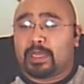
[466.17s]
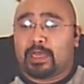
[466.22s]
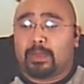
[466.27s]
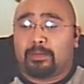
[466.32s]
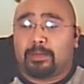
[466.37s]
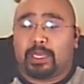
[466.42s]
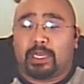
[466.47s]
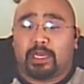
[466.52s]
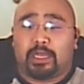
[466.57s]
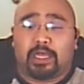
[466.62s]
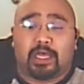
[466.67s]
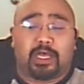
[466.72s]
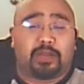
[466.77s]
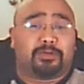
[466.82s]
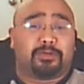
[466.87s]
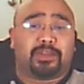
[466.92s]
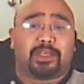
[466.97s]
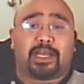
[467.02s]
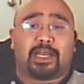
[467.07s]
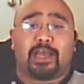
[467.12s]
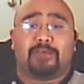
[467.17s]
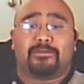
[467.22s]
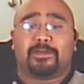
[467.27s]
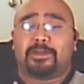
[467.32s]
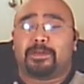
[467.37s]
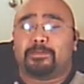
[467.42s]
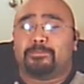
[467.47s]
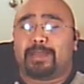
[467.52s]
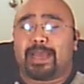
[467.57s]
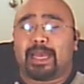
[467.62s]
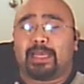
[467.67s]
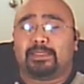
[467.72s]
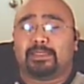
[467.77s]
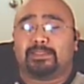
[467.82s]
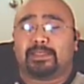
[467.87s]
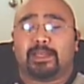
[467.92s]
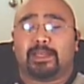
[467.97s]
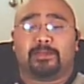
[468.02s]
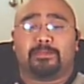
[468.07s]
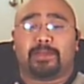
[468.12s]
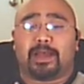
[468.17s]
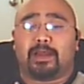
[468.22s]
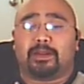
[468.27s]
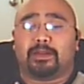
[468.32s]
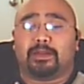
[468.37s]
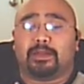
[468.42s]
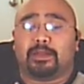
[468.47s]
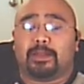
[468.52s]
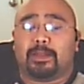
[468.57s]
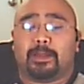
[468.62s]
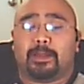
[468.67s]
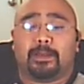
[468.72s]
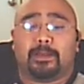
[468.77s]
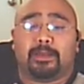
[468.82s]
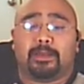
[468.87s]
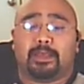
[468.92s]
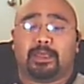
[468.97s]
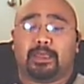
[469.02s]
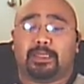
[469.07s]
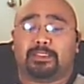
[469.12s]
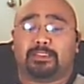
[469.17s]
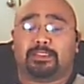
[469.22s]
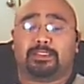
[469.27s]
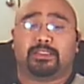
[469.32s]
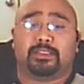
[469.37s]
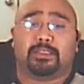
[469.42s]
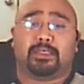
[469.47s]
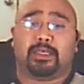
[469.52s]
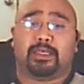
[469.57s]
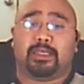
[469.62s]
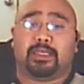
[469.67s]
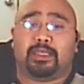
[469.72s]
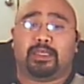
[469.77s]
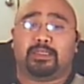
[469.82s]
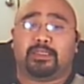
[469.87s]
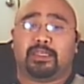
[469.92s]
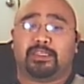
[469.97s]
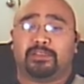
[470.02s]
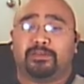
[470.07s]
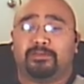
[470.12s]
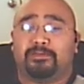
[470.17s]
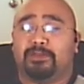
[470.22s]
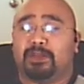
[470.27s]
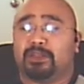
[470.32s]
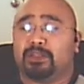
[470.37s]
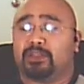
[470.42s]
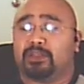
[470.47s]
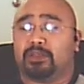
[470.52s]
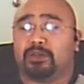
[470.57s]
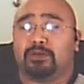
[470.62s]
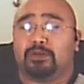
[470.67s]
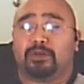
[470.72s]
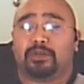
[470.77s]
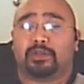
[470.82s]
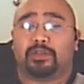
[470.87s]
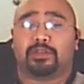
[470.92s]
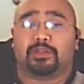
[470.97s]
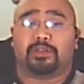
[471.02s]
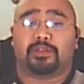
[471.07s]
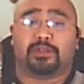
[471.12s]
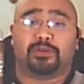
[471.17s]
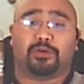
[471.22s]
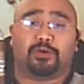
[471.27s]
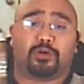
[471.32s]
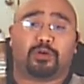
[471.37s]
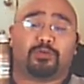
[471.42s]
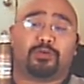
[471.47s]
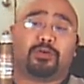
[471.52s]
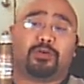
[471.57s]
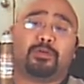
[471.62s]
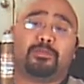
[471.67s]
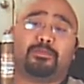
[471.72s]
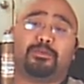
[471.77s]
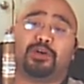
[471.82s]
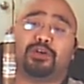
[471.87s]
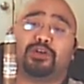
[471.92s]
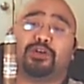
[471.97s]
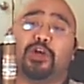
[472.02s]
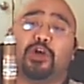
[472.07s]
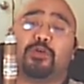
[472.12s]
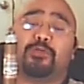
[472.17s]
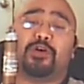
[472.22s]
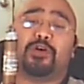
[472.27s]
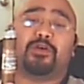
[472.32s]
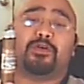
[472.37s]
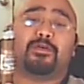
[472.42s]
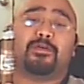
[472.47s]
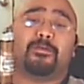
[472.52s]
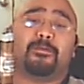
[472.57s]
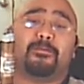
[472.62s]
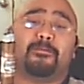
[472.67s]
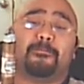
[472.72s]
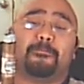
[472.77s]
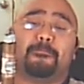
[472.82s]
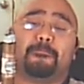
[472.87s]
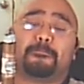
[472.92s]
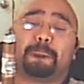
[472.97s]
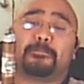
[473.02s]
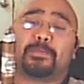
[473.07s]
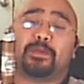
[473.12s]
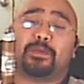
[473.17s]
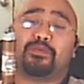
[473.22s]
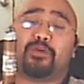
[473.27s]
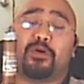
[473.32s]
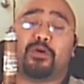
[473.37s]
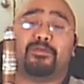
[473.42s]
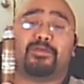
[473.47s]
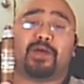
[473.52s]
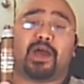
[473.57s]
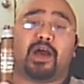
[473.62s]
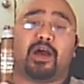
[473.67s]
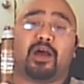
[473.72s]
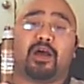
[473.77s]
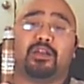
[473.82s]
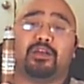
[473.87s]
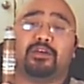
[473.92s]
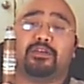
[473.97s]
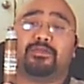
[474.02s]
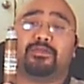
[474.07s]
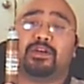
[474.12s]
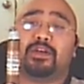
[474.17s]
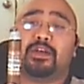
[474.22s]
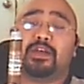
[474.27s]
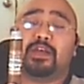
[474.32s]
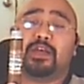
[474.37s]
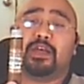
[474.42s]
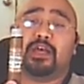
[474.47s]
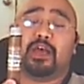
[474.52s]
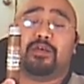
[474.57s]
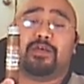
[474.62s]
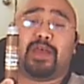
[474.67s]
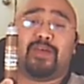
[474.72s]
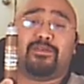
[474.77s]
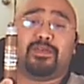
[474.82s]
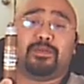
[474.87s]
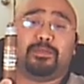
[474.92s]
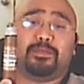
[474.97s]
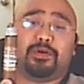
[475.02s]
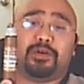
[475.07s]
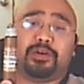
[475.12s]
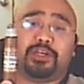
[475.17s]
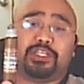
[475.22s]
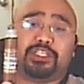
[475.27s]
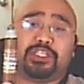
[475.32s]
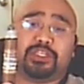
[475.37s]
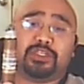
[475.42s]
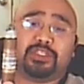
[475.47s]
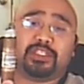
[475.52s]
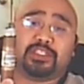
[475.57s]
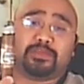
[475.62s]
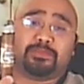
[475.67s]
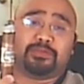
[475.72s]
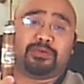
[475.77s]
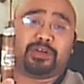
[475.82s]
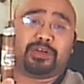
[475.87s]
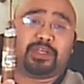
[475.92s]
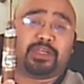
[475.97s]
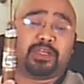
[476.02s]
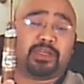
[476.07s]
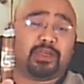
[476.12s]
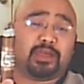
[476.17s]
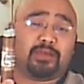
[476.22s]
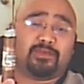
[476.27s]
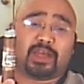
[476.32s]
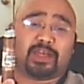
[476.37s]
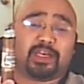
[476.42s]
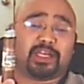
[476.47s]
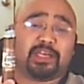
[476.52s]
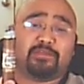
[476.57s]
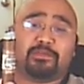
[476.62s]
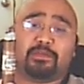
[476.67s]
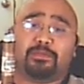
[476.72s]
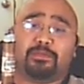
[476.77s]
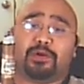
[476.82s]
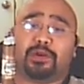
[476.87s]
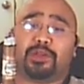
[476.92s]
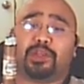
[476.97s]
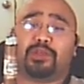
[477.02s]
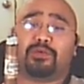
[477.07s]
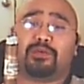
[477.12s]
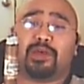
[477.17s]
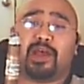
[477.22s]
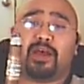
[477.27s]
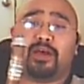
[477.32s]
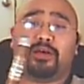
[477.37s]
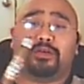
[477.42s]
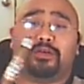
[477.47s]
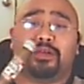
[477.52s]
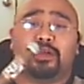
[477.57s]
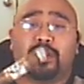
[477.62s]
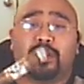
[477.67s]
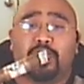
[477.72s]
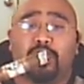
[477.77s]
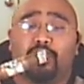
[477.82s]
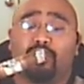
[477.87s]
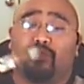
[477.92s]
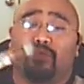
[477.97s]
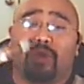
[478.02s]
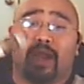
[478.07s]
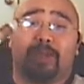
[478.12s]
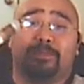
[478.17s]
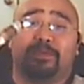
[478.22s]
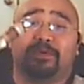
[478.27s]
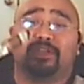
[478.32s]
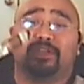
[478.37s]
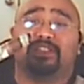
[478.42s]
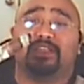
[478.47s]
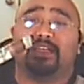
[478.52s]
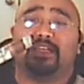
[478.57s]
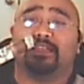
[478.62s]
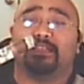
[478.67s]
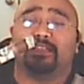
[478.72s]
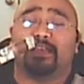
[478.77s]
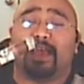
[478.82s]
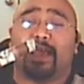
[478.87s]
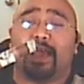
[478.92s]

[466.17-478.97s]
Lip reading: don't think I have anything bad to say about it. It doesn't fit the normal Perdomo profile of having burn issues. I've had an even burn throughout. Wrapper stayed intact.